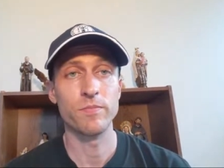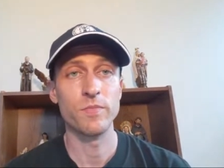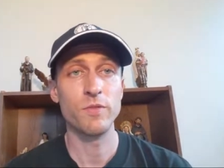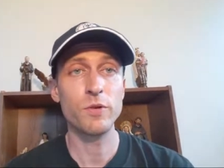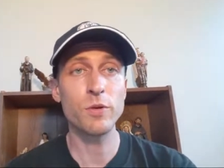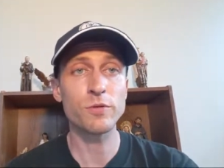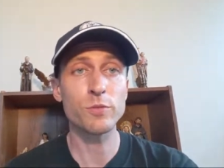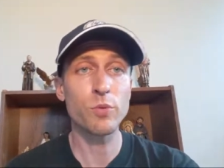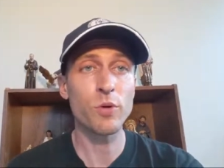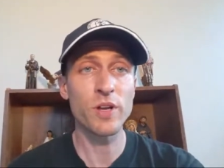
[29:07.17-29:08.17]
If you don't
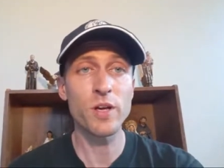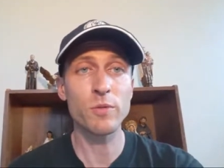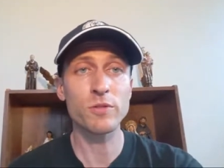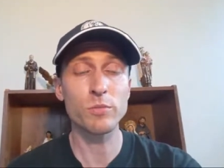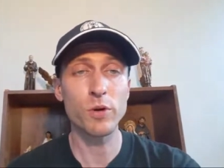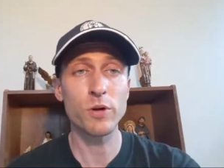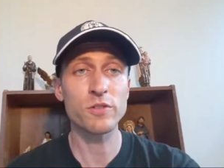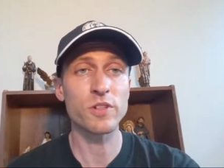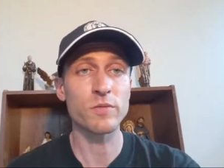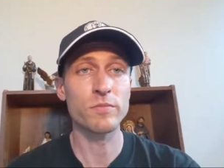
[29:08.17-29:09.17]
support him as a
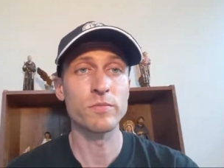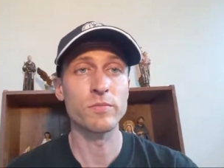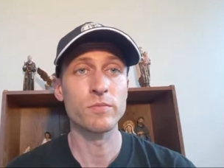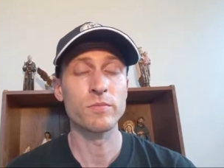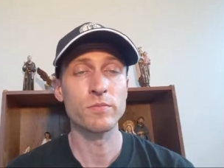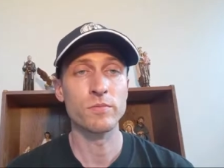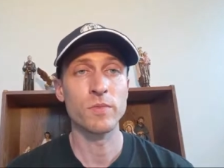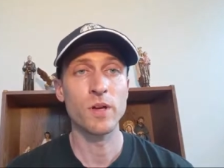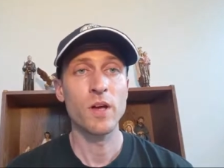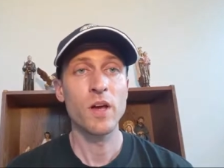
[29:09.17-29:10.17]
person?
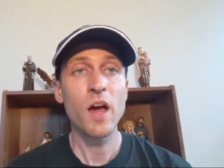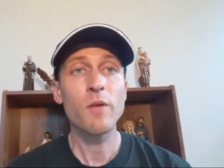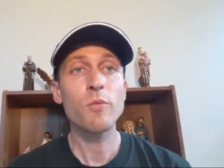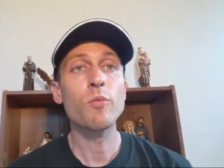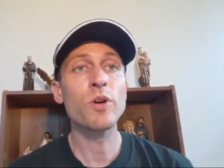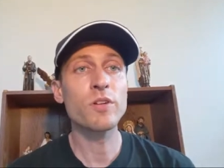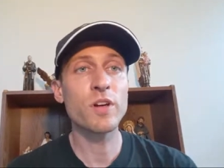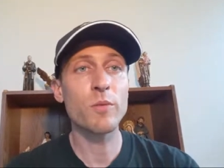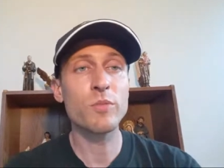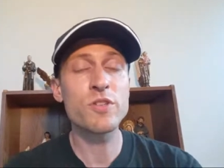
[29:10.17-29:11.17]
Would
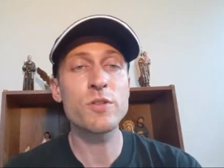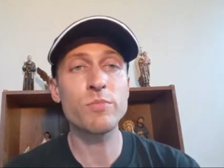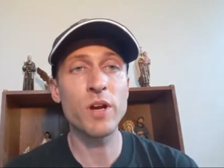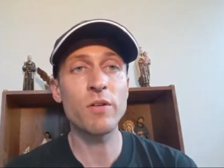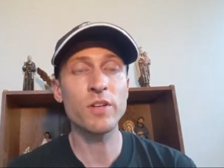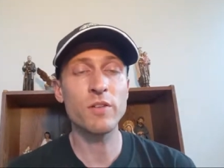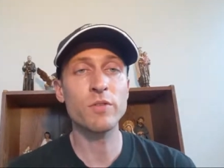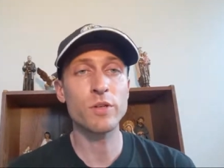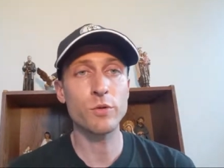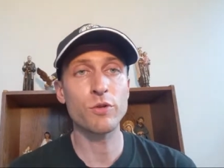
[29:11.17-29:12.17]
uh, Bishop Barron give an
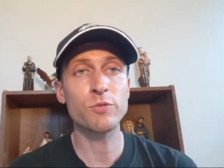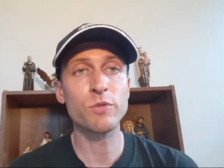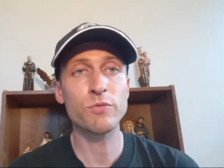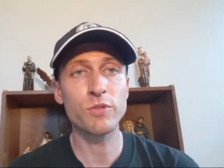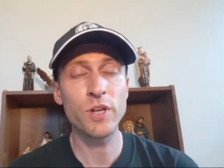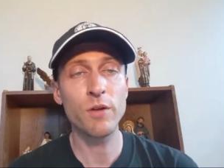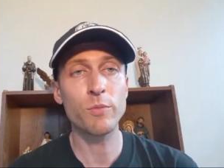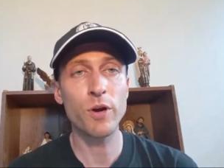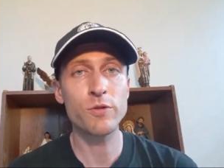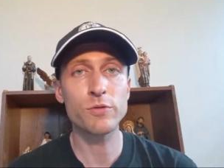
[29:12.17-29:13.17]
endorsement for Taylor
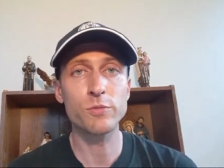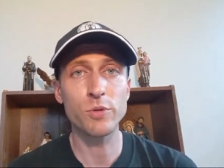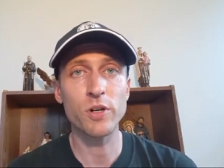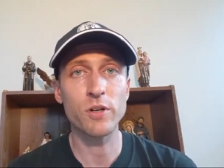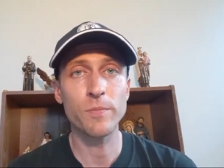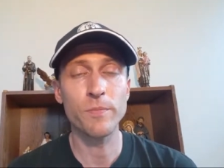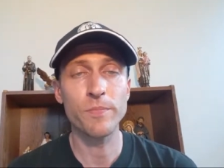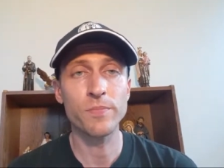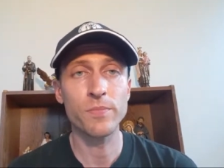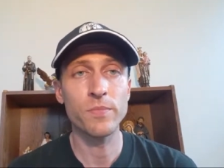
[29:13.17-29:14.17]
Marshall's book?
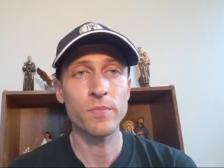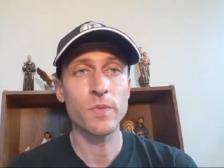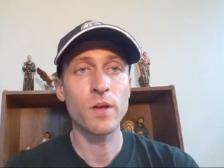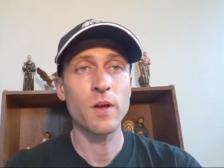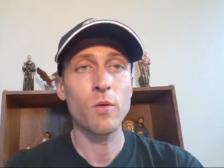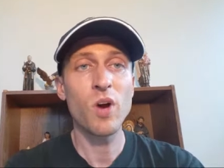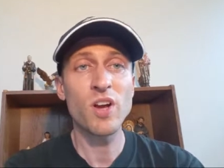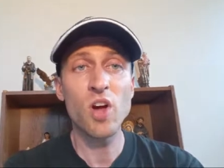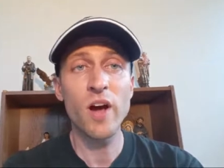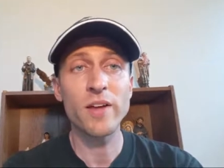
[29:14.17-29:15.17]
Why
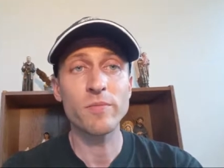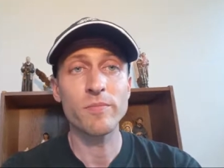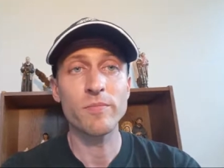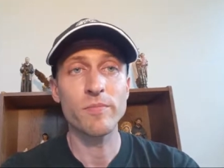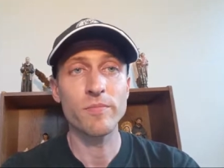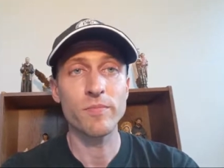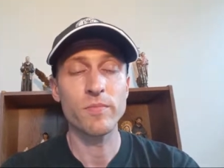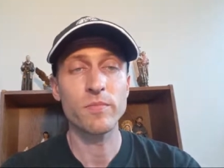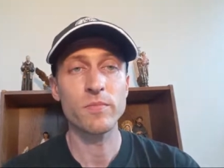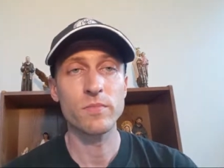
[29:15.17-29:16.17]
not?
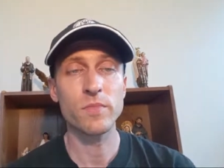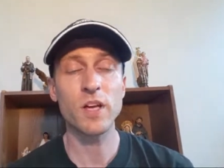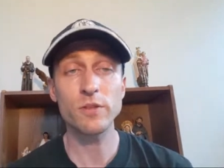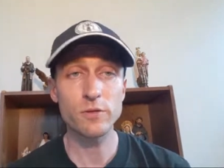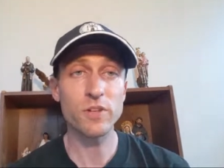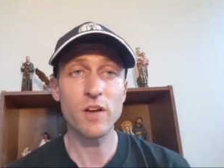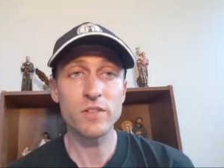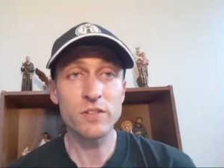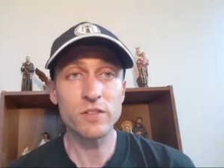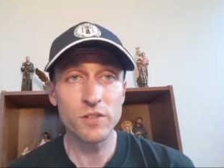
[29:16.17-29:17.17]
The answer is
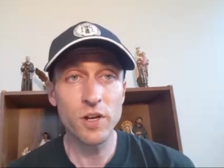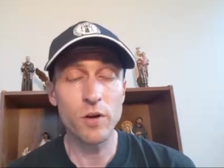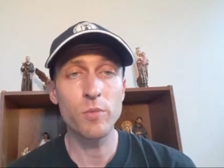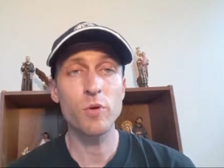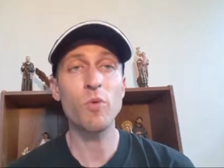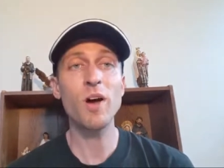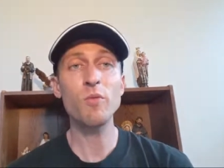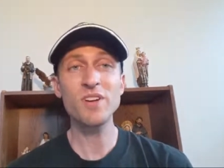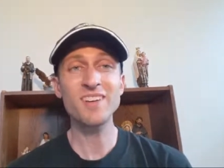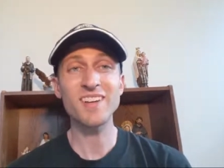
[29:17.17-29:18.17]
obviously no, but why
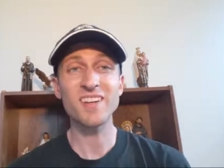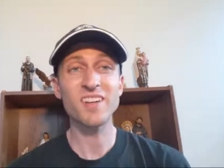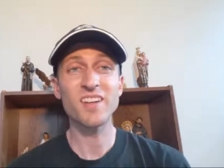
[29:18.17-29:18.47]
wouldn't he?